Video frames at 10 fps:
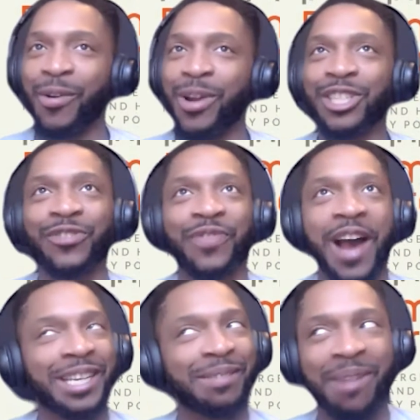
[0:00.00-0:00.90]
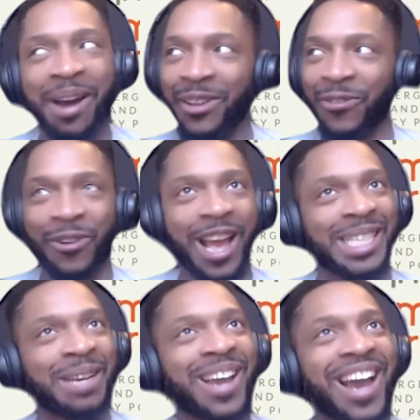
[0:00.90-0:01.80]
You just find the money for that
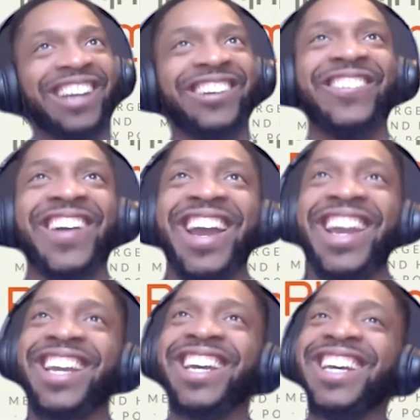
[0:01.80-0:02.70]
some kind of way.